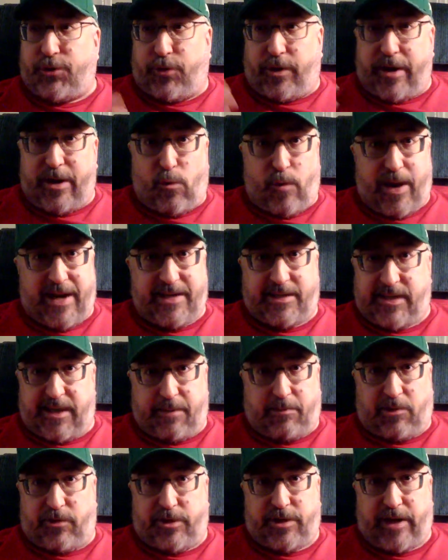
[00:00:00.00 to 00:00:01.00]
or in a way
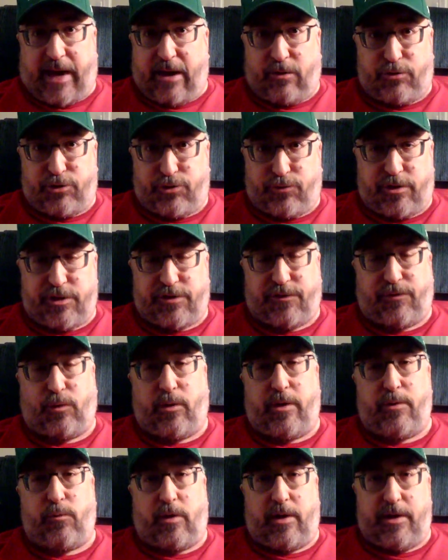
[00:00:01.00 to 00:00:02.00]
similar to how George
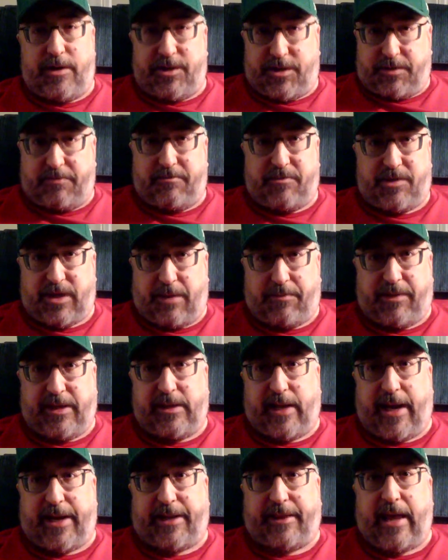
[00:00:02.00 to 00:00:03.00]
Floyd was, something
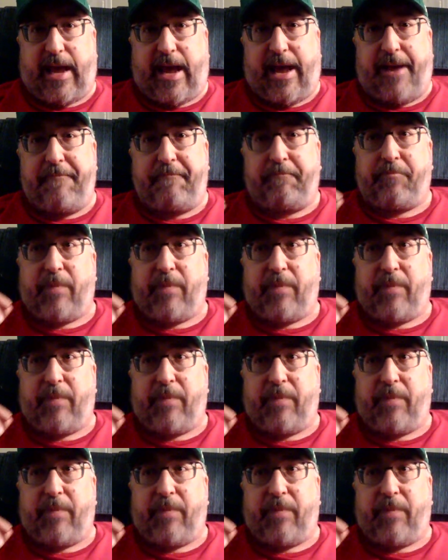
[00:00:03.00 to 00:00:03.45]
like that.